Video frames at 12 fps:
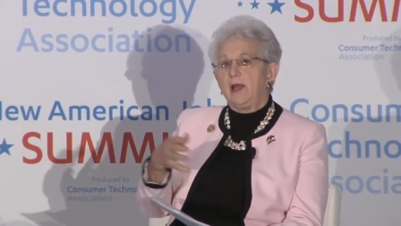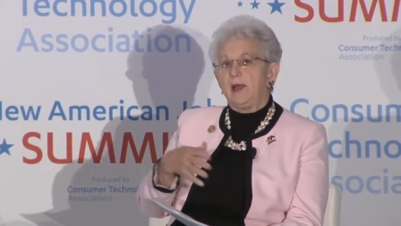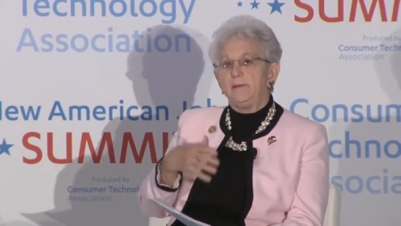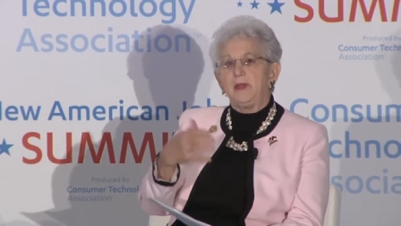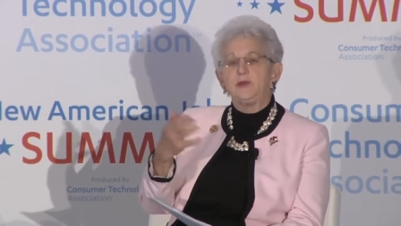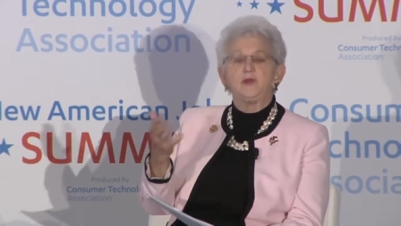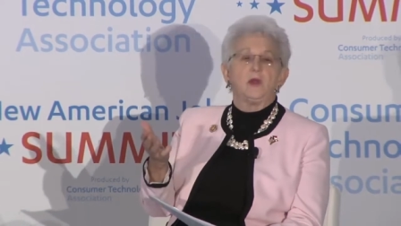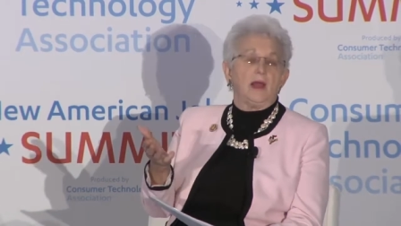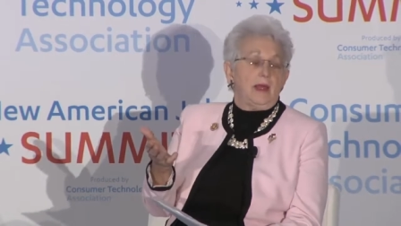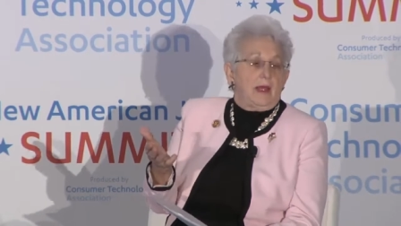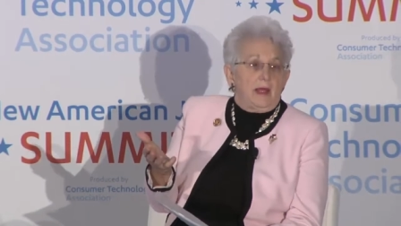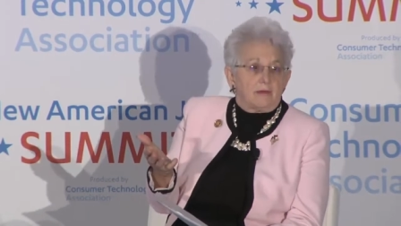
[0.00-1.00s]
I, mentioned,
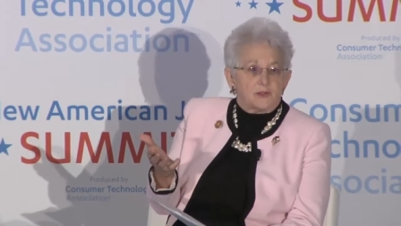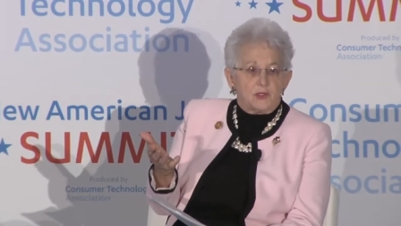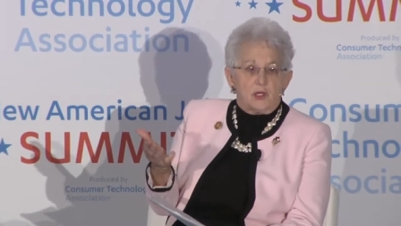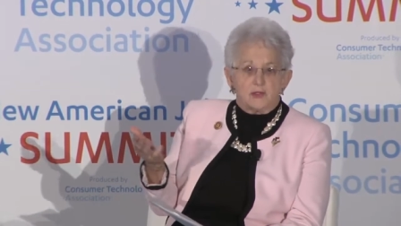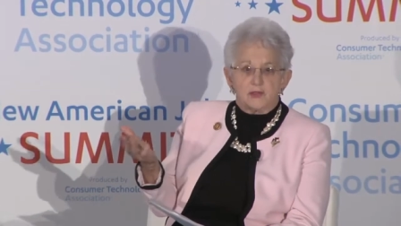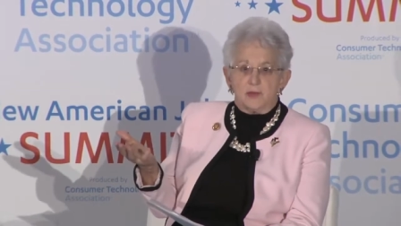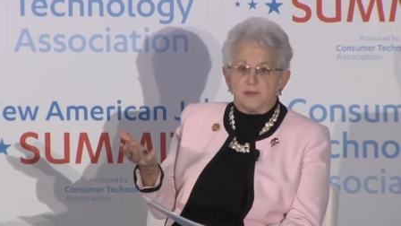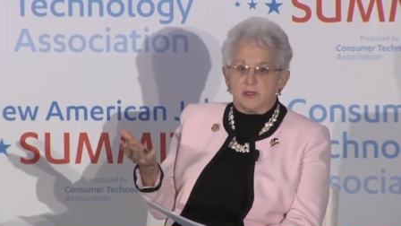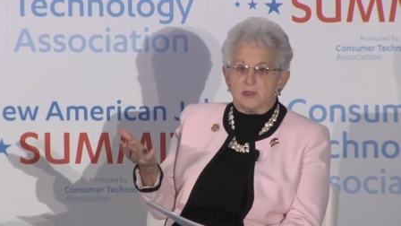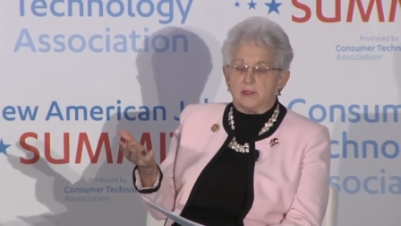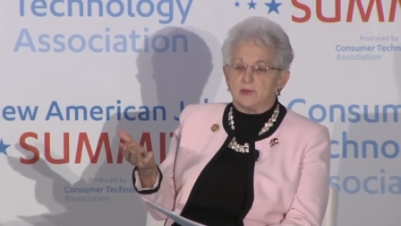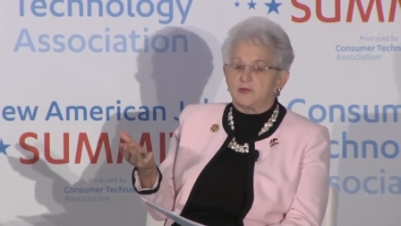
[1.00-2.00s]
I, I saw
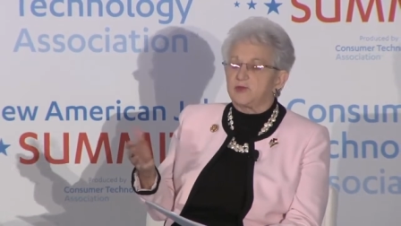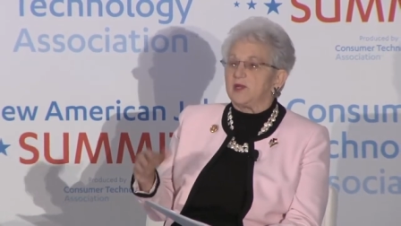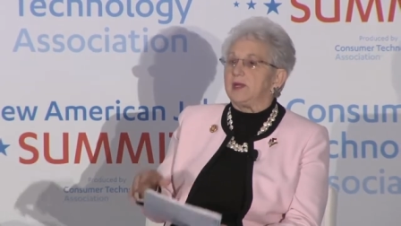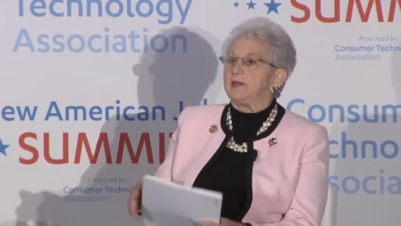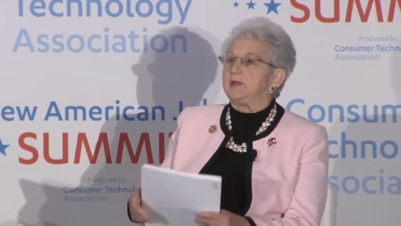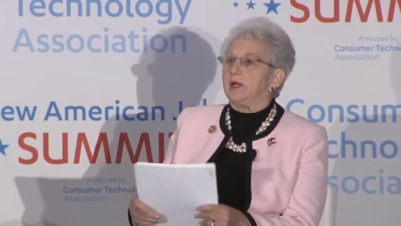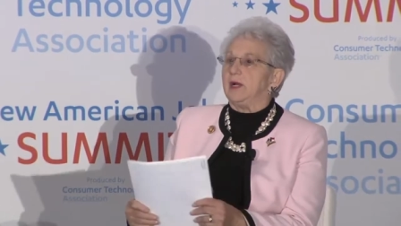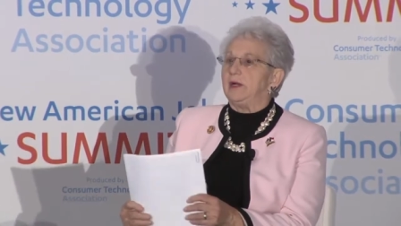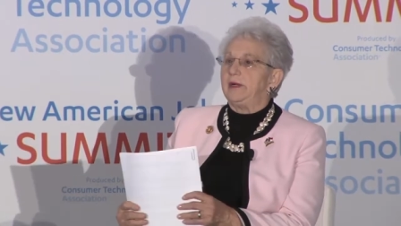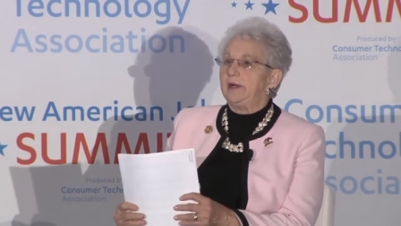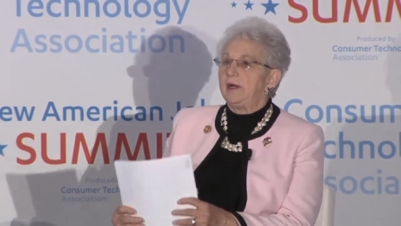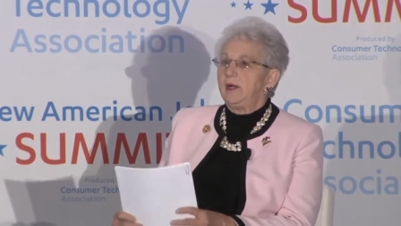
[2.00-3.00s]
something that said uh,